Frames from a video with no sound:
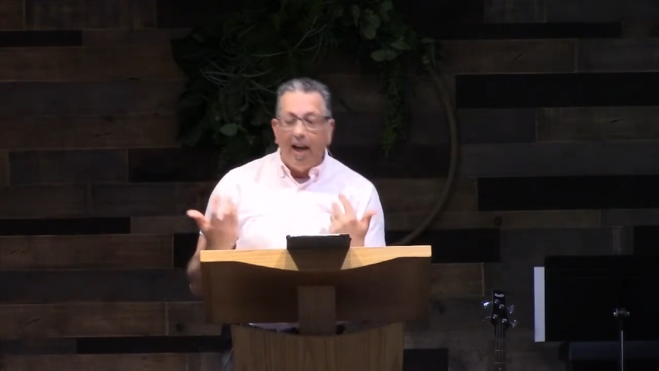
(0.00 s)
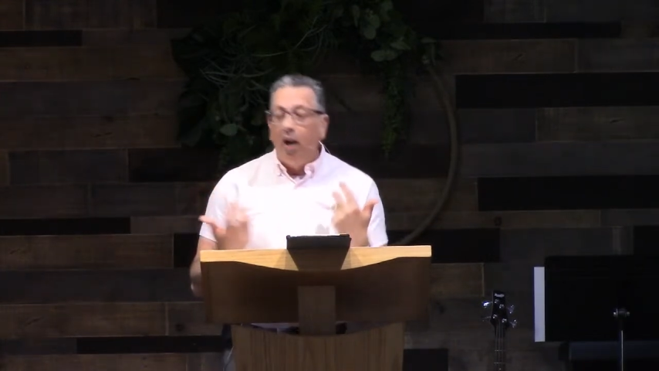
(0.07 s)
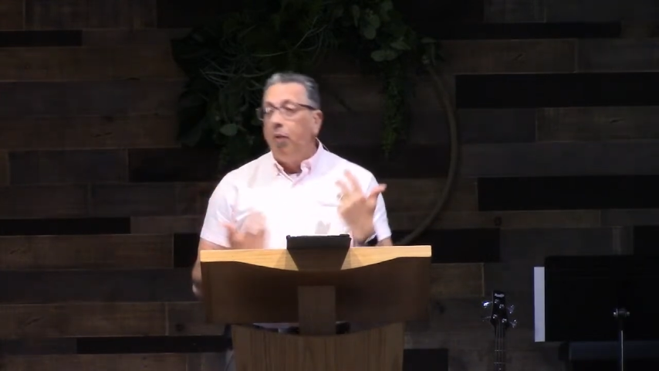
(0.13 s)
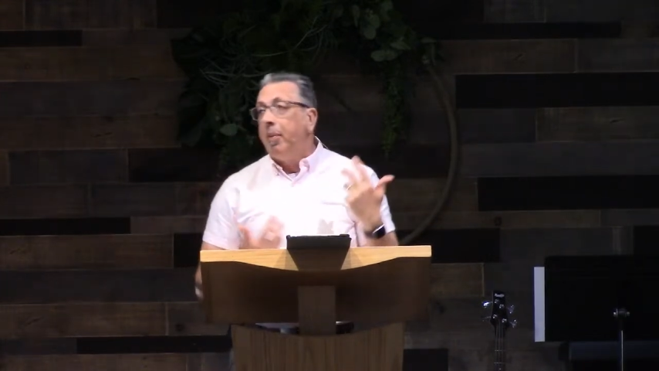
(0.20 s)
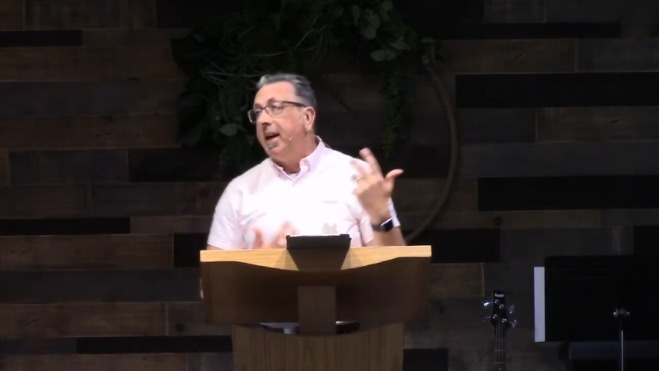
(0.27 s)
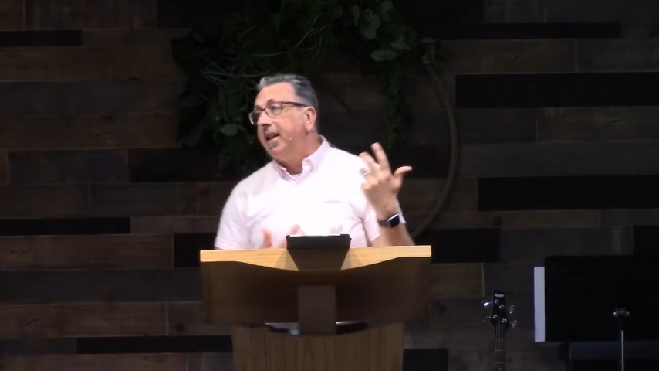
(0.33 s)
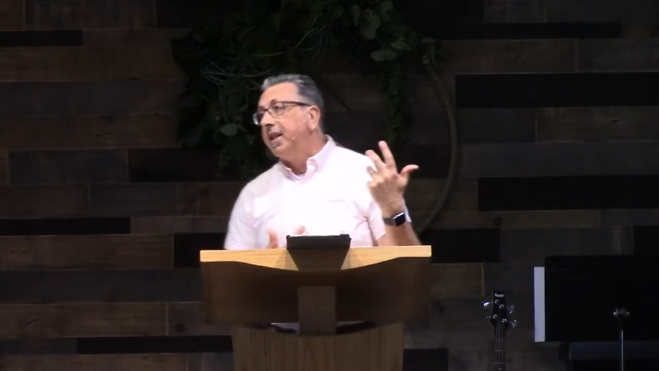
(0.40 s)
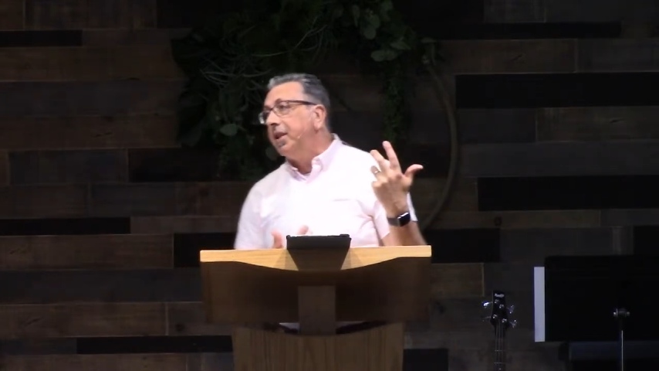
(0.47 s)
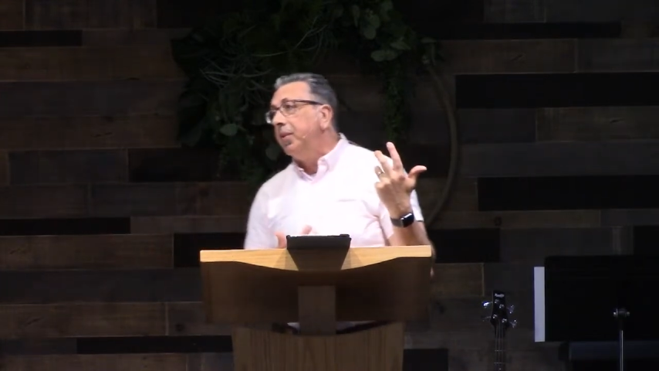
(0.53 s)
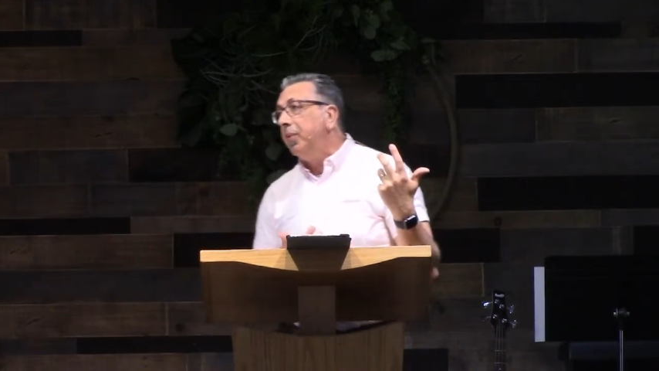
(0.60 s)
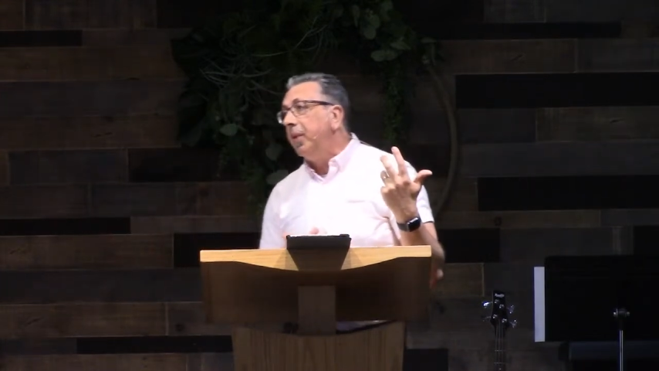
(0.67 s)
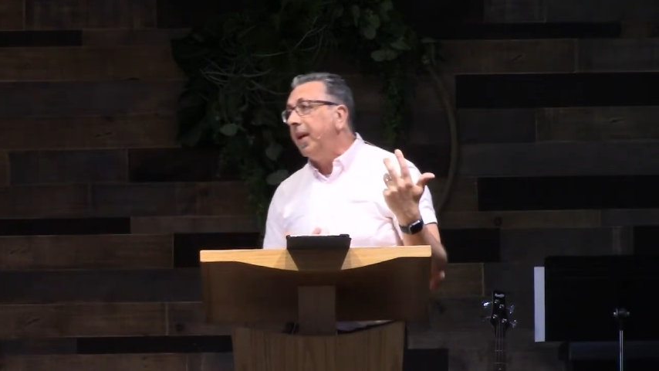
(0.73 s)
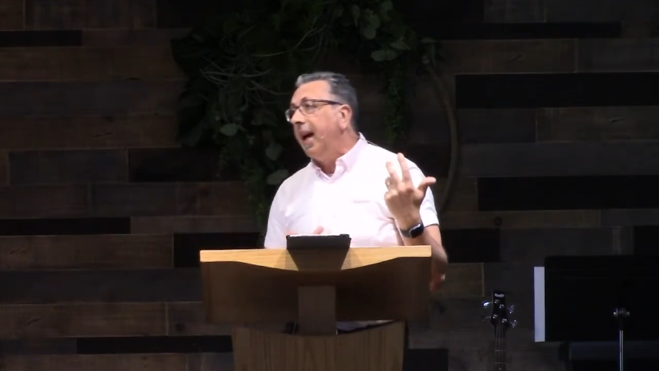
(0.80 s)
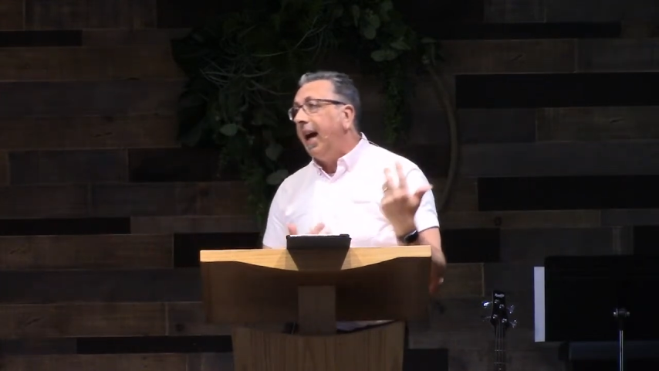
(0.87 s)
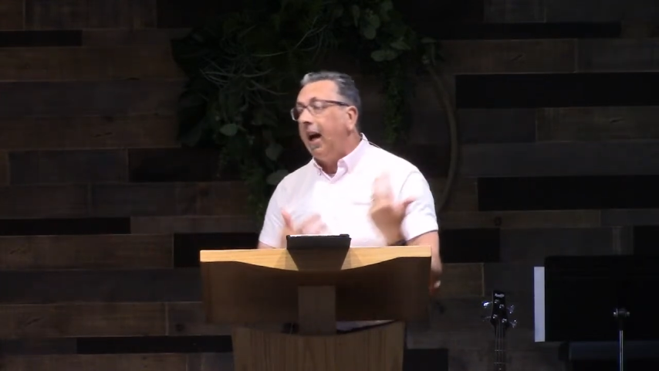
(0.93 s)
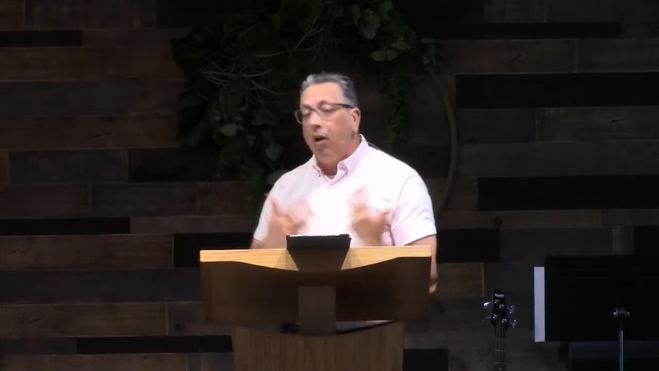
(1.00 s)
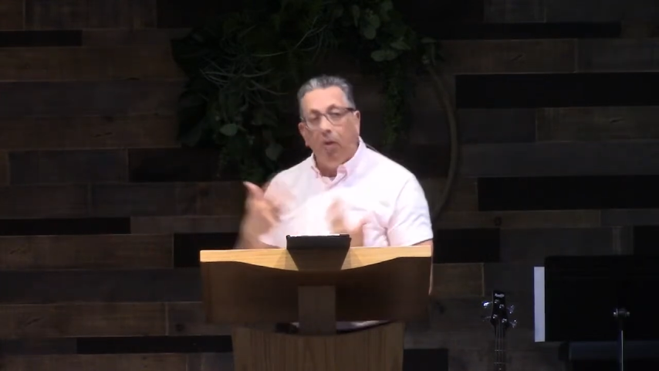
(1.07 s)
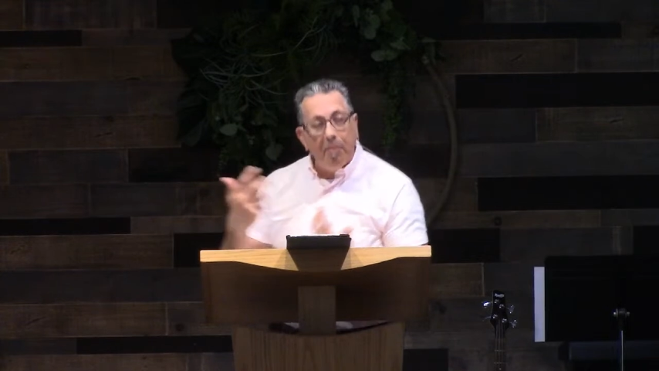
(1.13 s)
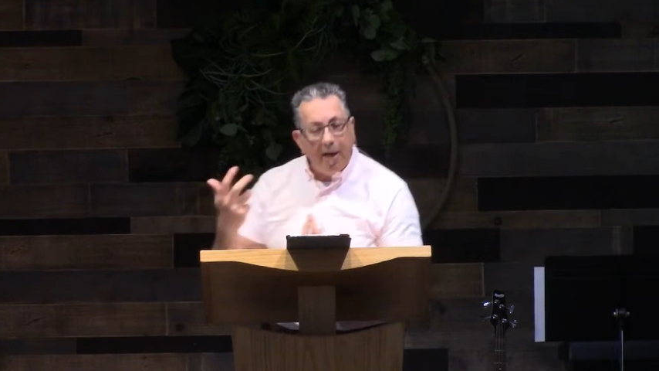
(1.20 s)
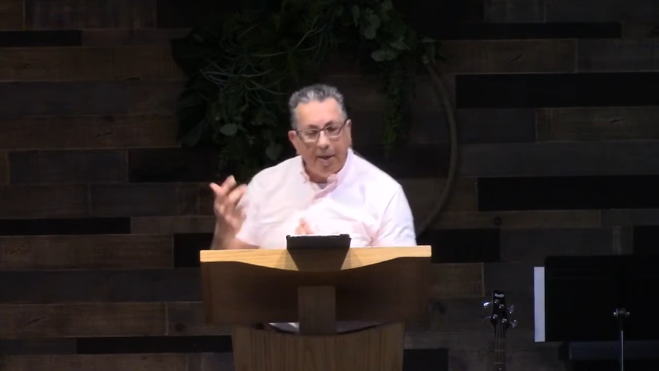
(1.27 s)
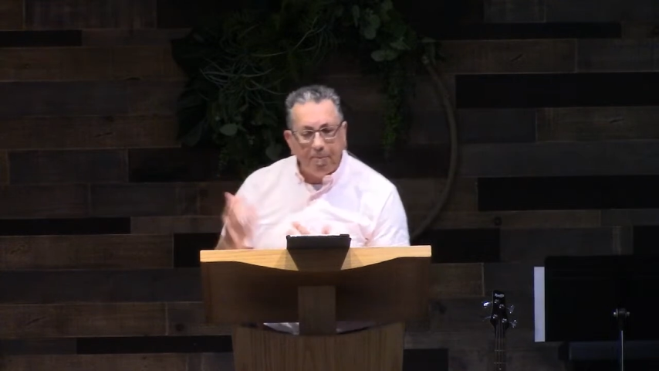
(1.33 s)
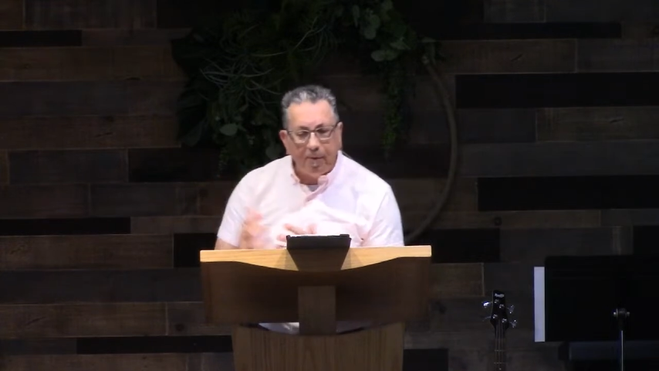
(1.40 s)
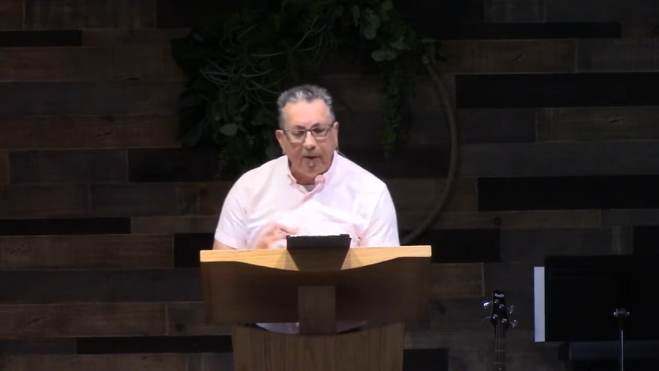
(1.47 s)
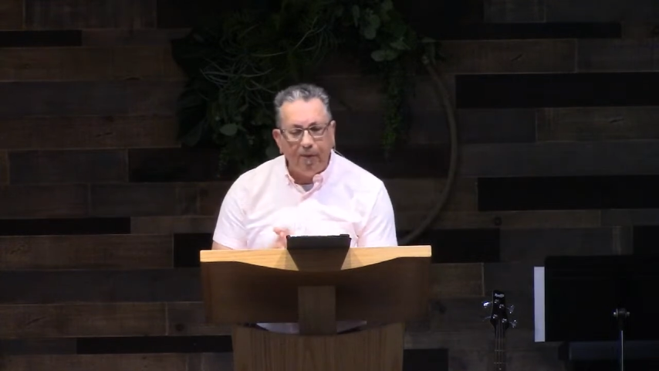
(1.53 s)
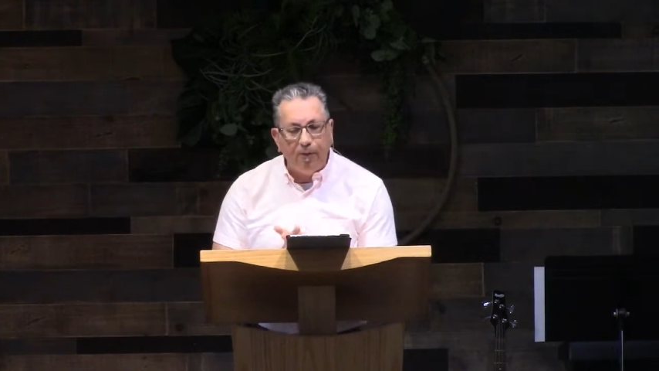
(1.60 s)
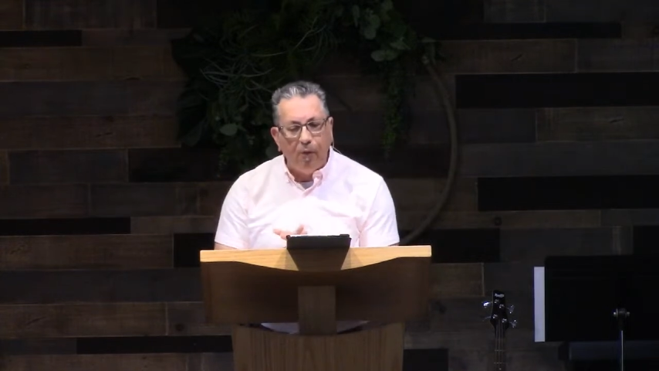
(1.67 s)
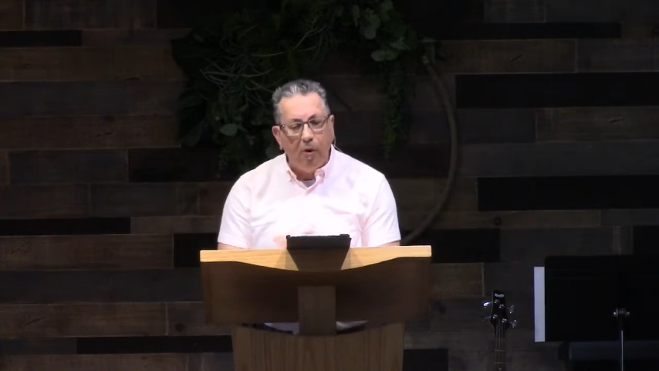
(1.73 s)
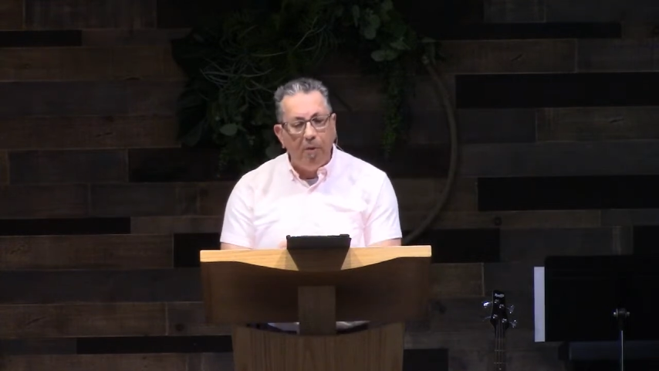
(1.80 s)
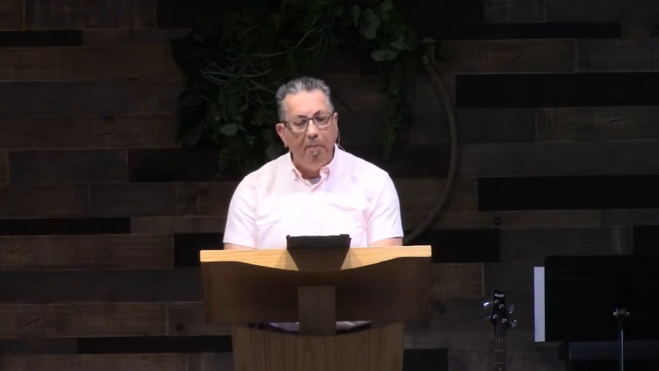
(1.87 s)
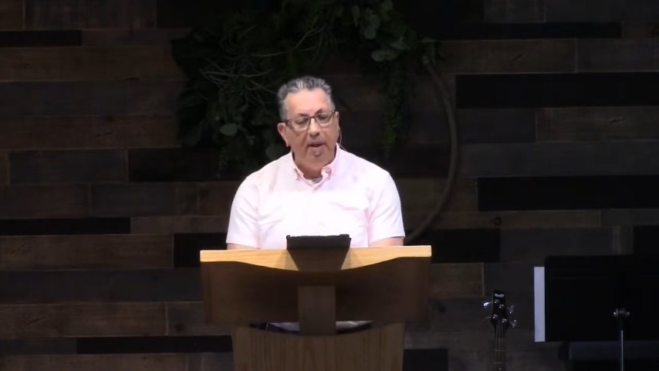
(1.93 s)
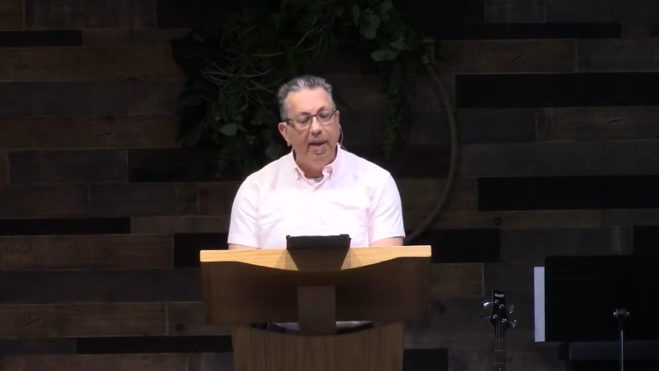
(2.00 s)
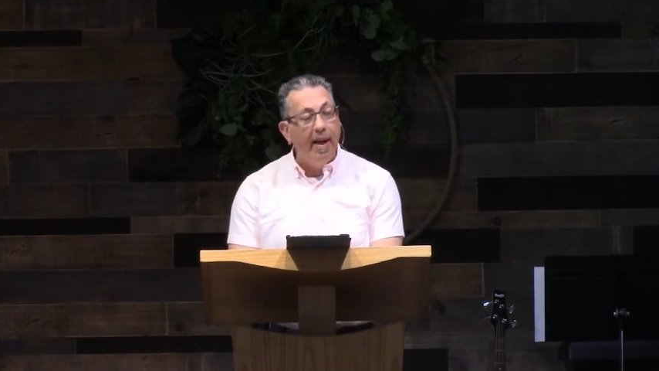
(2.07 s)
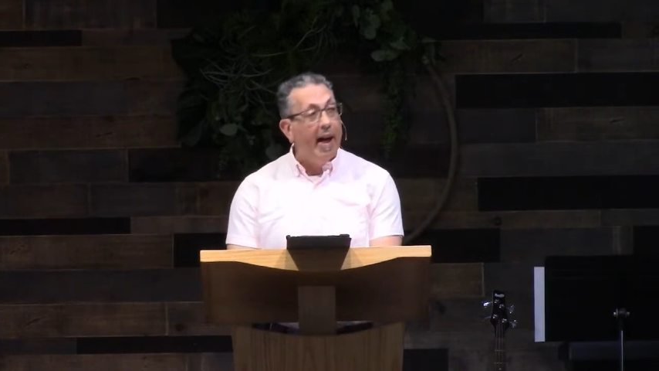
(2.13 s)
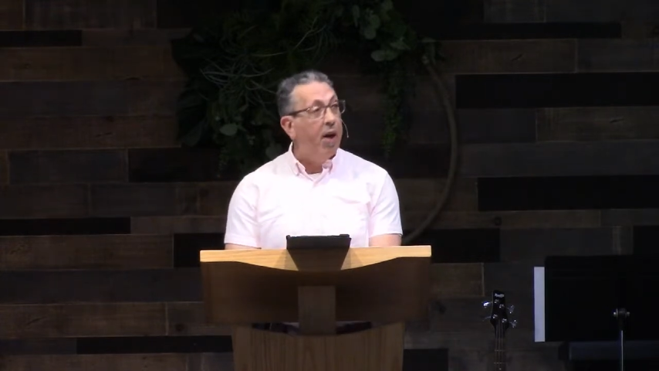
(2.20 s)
How am I doing? How am I performing?